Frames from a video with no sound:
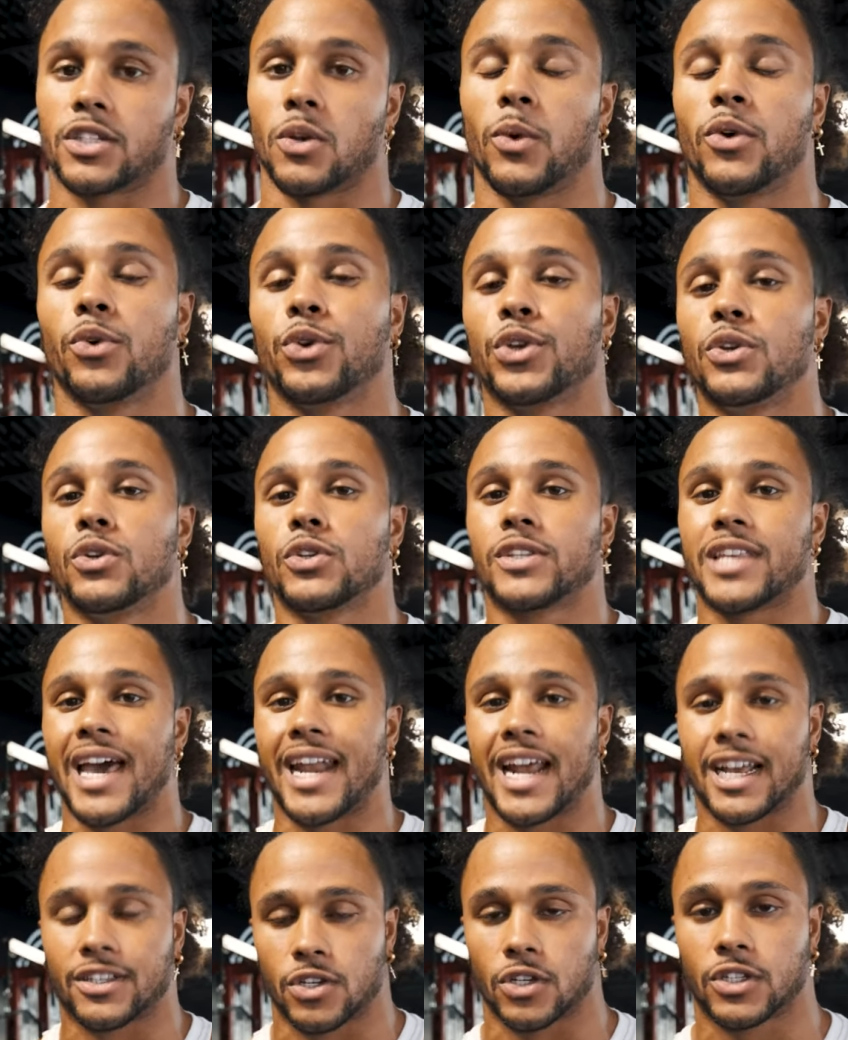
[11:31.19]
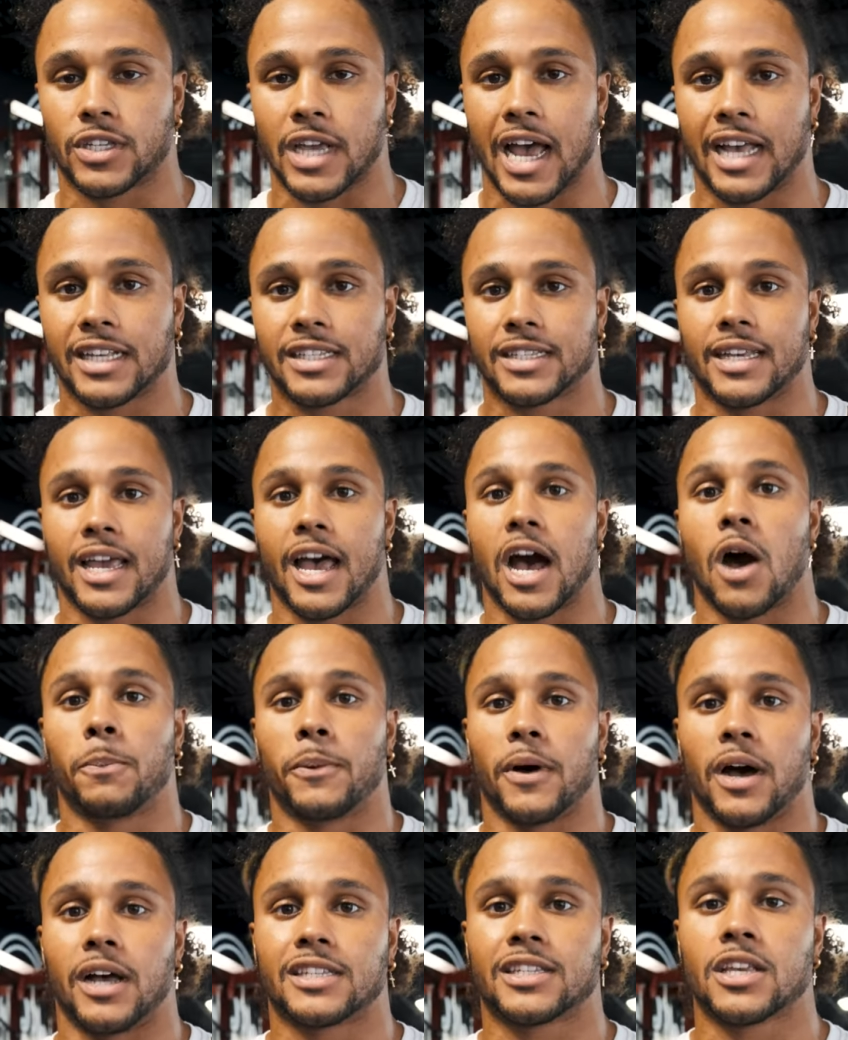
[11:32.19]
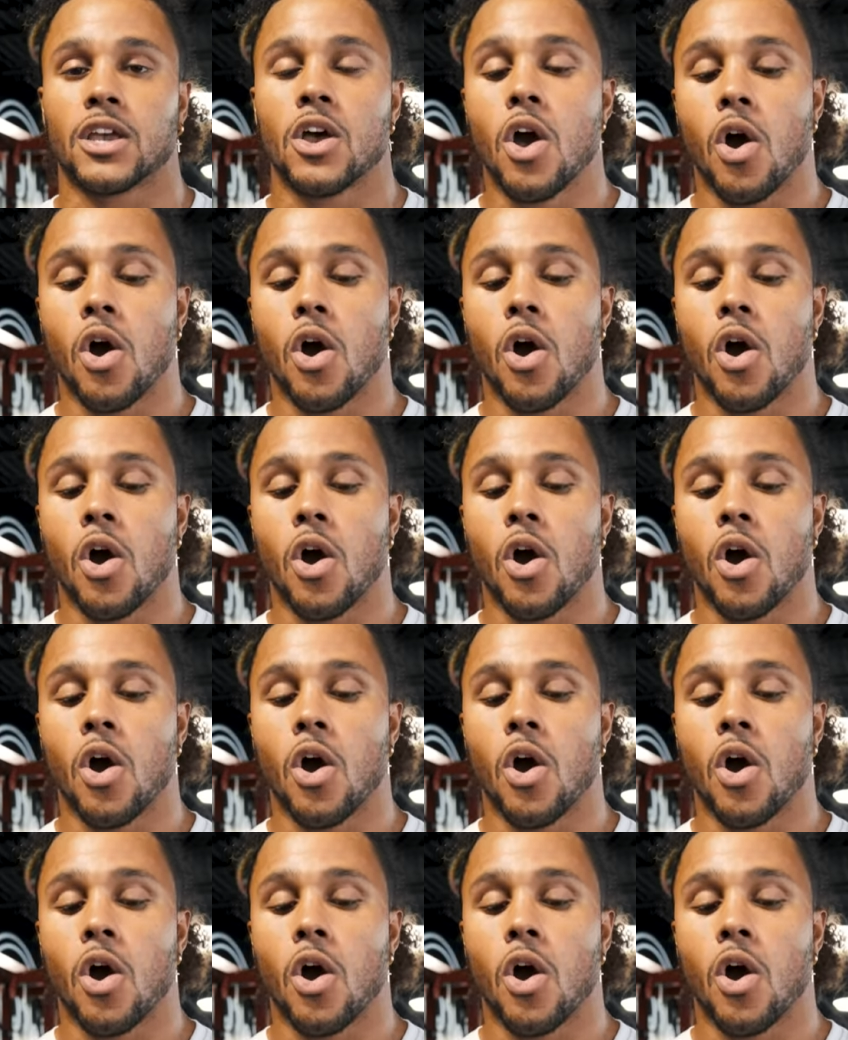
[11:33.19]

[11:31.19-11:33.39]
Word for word: So we'll use that exercise to help us